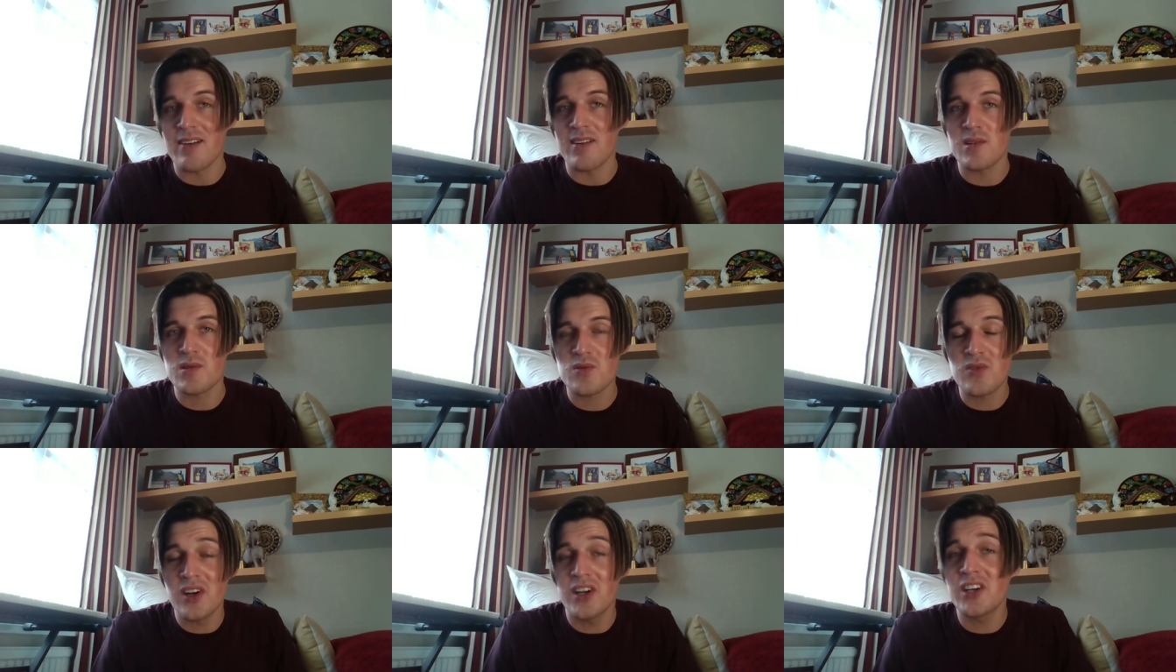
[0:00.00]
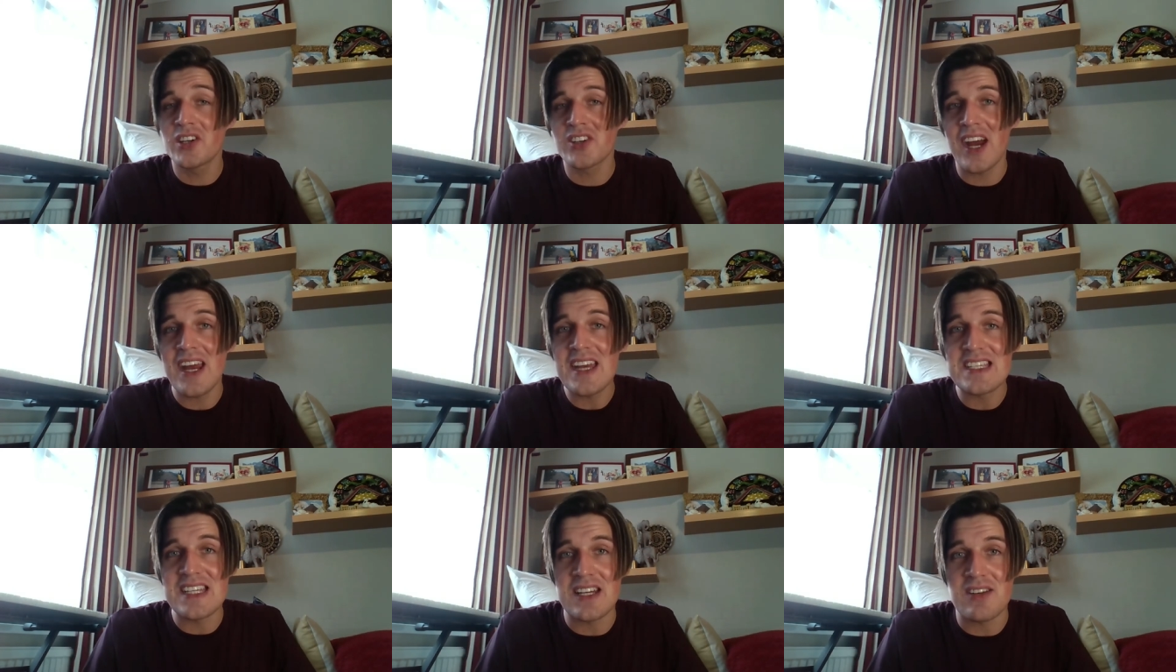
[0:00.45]
It's really
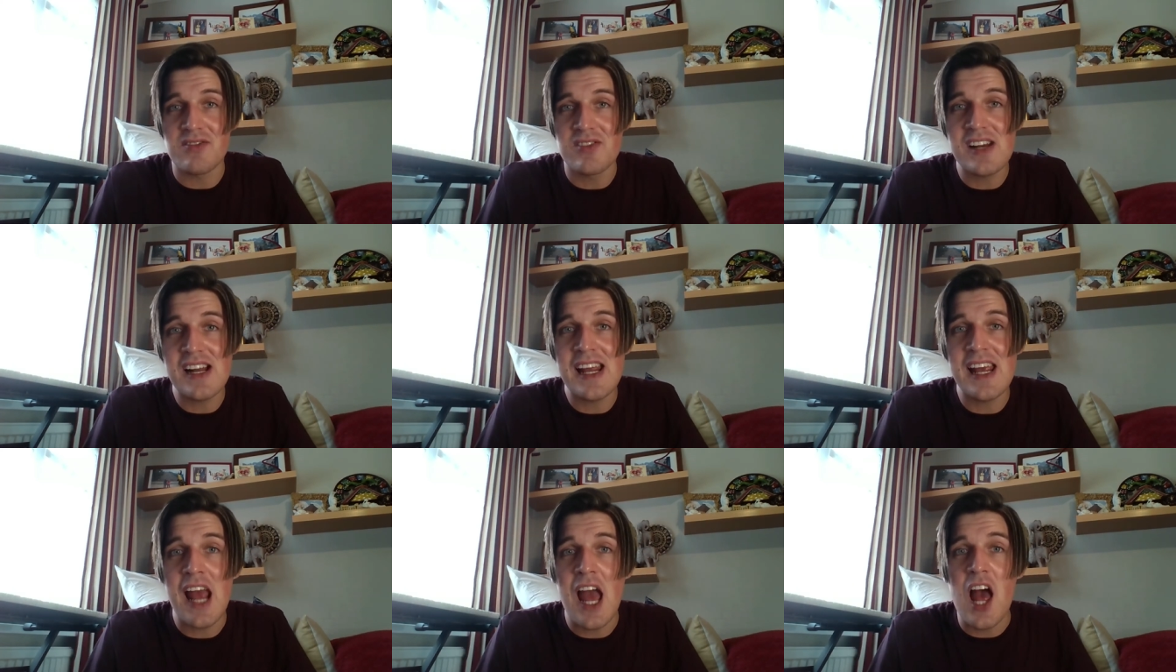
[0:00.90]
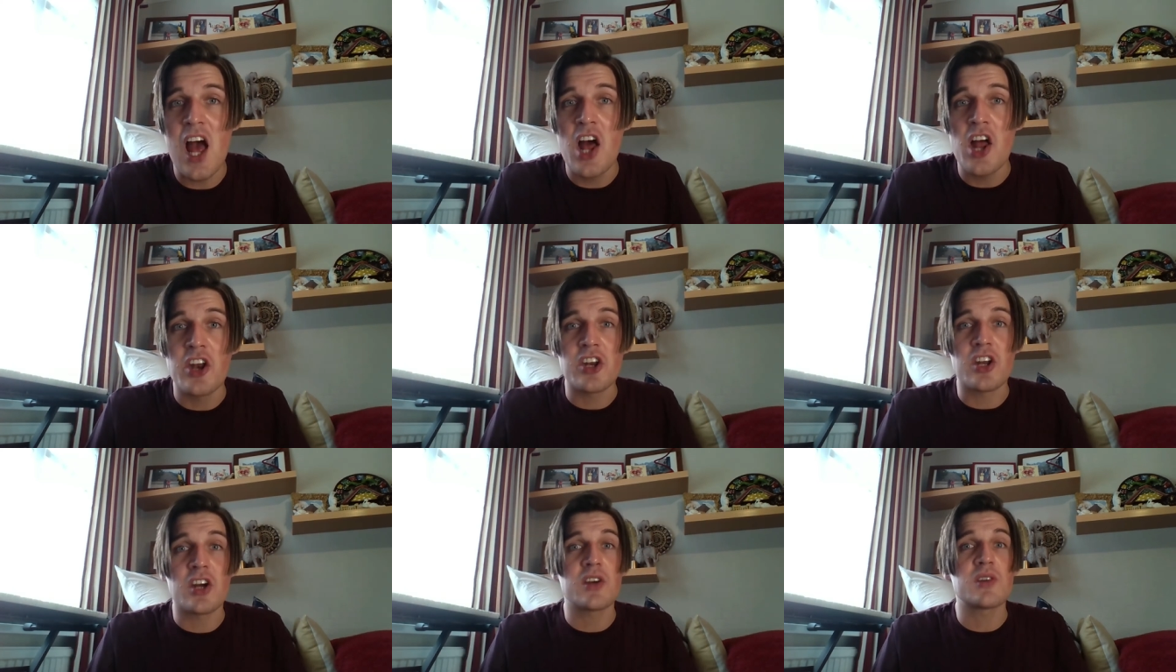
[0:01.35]
created a really
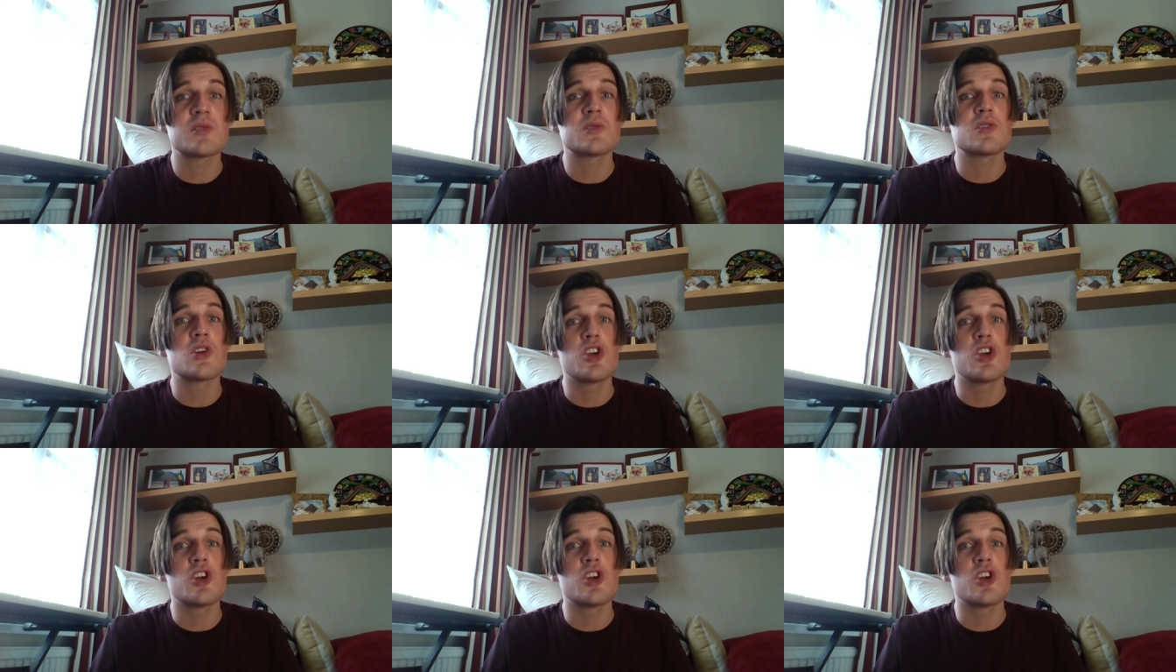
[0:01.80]
nice,